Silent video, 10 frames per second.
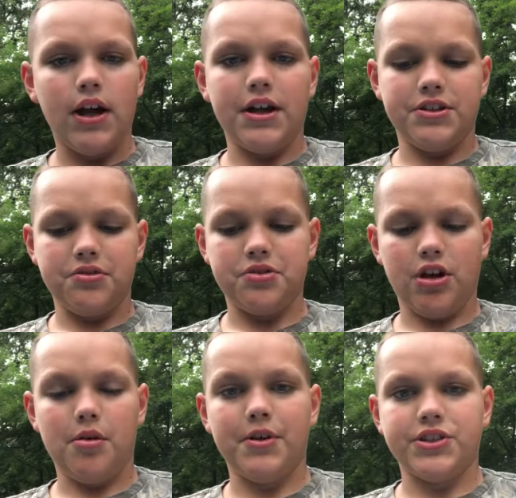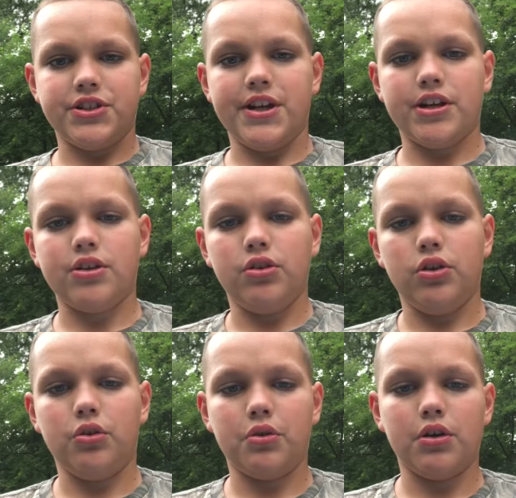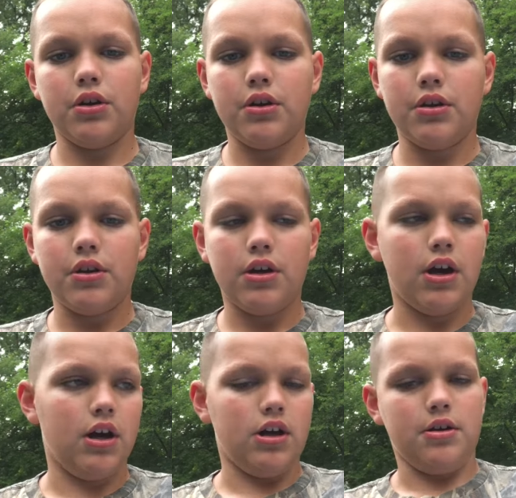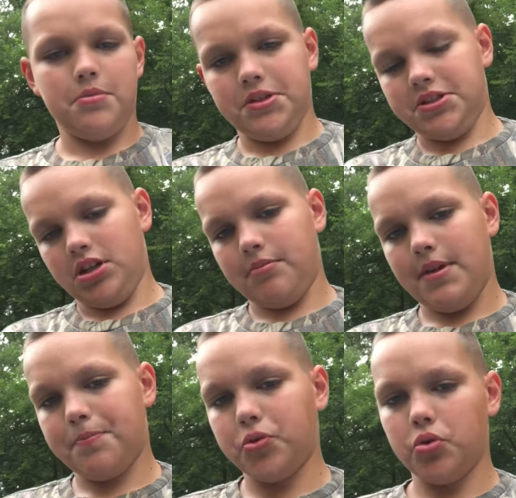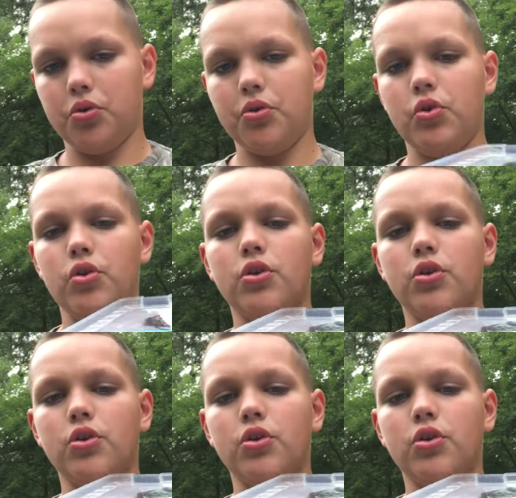as you saw, my snake lure is on my pole.